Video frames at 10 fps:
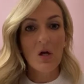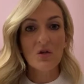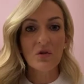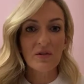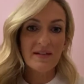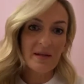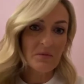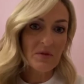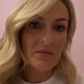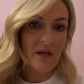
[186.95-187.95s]
So the
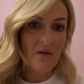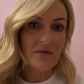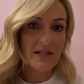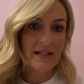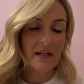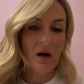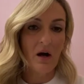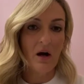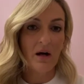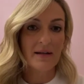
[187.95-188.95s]
symptoms obviously
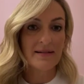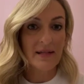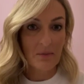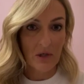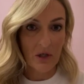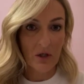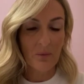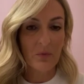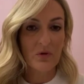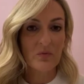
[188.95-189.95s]
are similar,
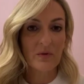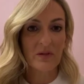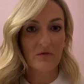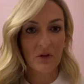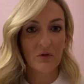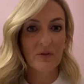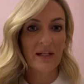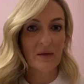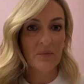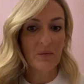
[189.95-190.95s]
but with the flu, they
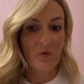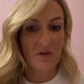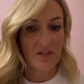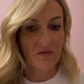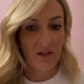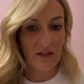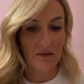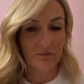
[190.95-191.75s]
can be more severe.